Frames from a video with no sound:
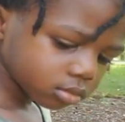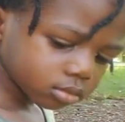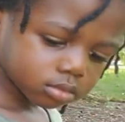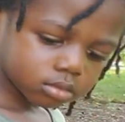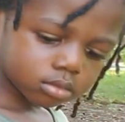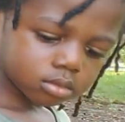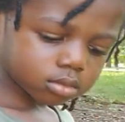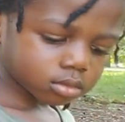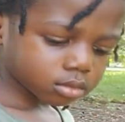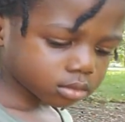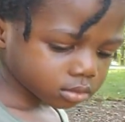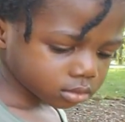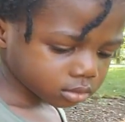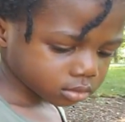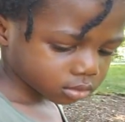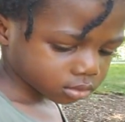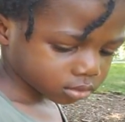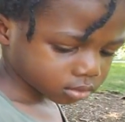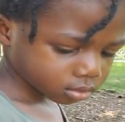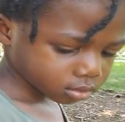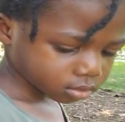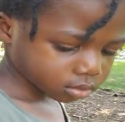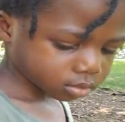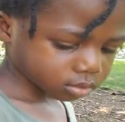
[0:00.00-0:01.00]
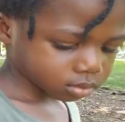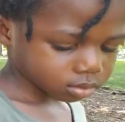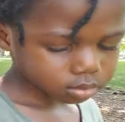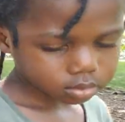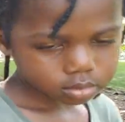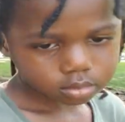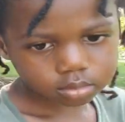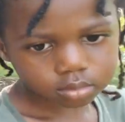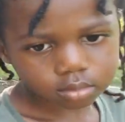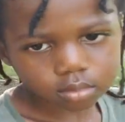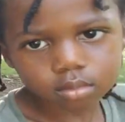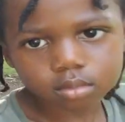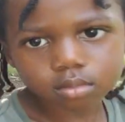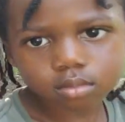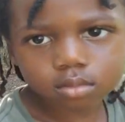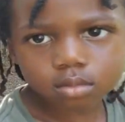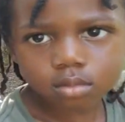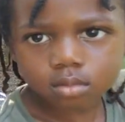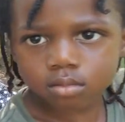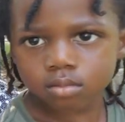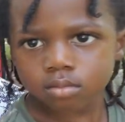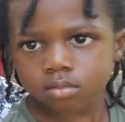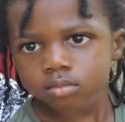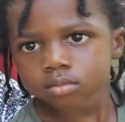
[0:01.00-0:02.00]

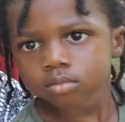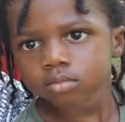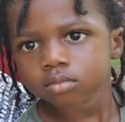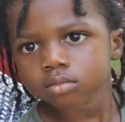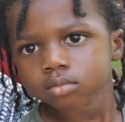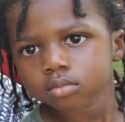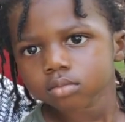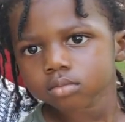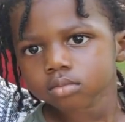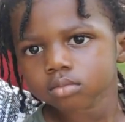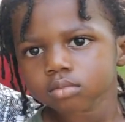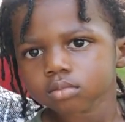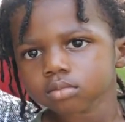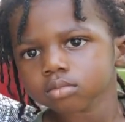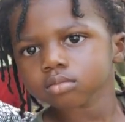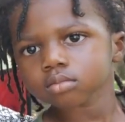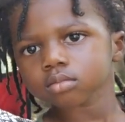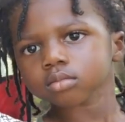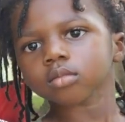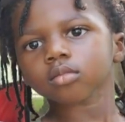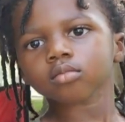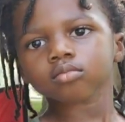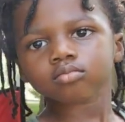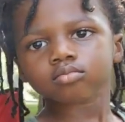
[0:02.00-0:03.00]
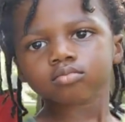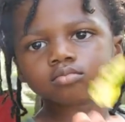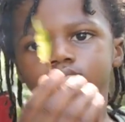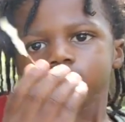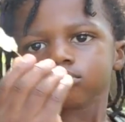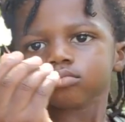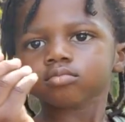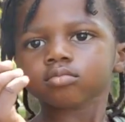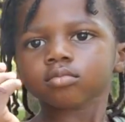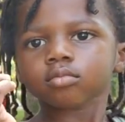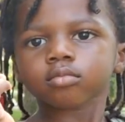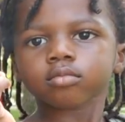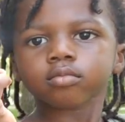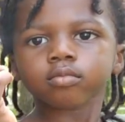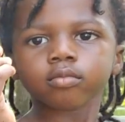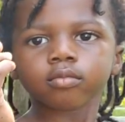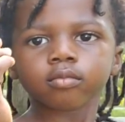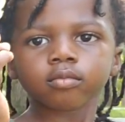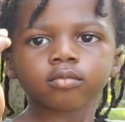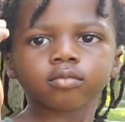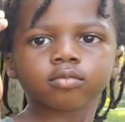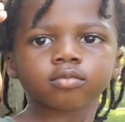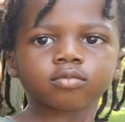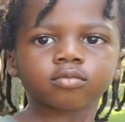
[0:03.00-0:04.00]

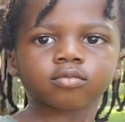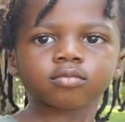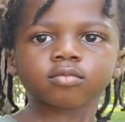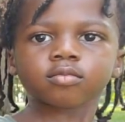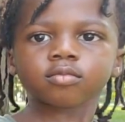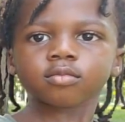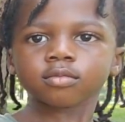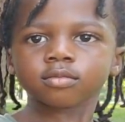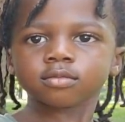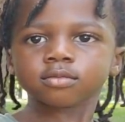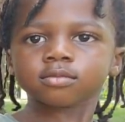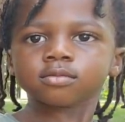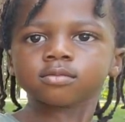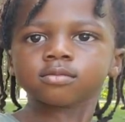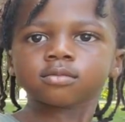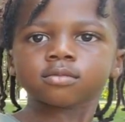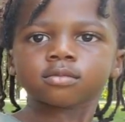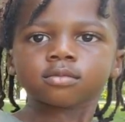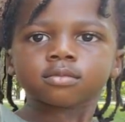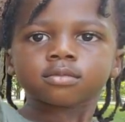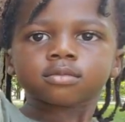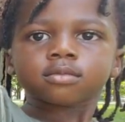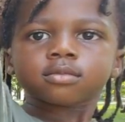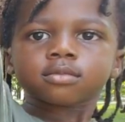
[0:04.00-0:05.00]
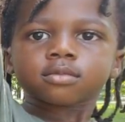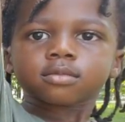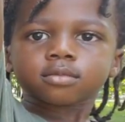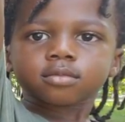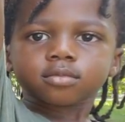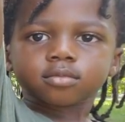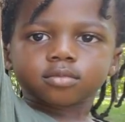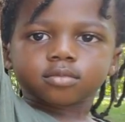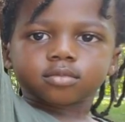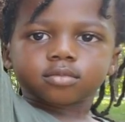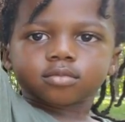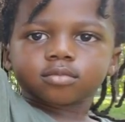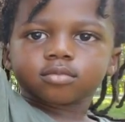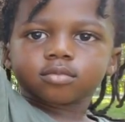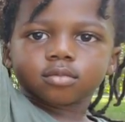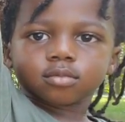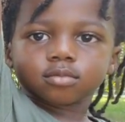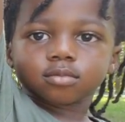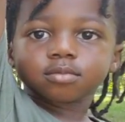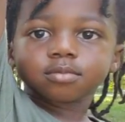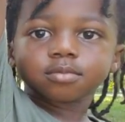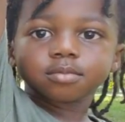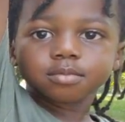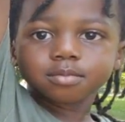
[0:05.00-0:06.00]

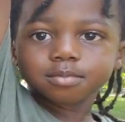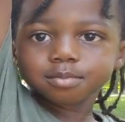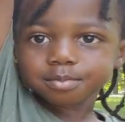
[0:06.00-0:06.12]
(not speaking)